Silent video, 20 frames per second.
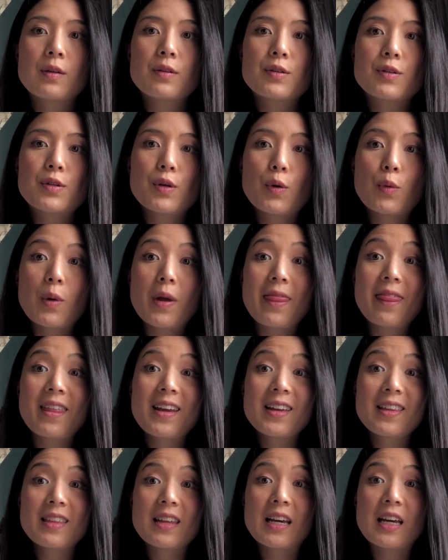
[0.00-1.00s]
So, one
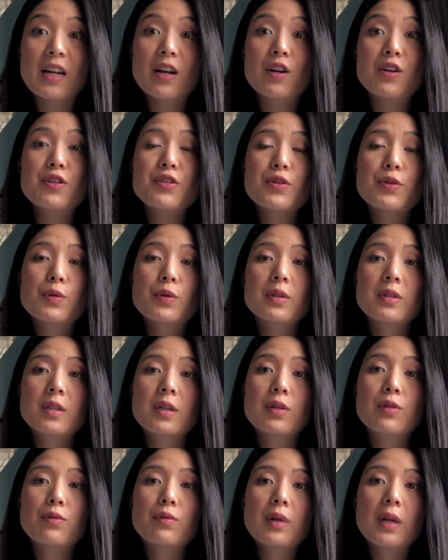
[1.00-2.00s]
thing that our school
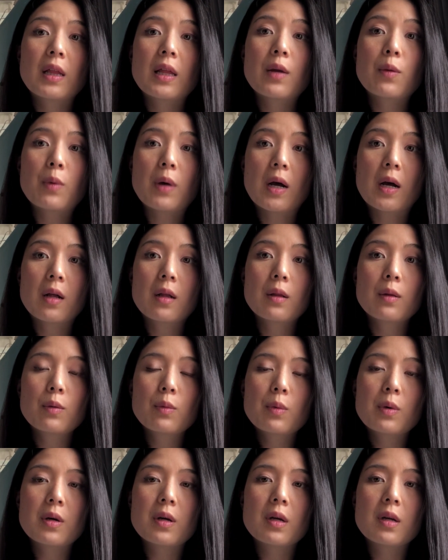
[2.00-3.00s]
did really well
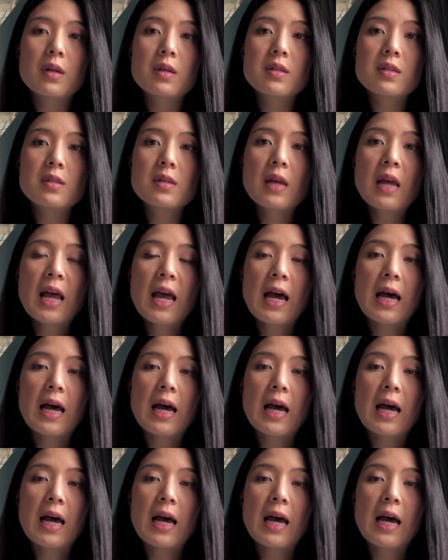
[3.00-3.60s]
was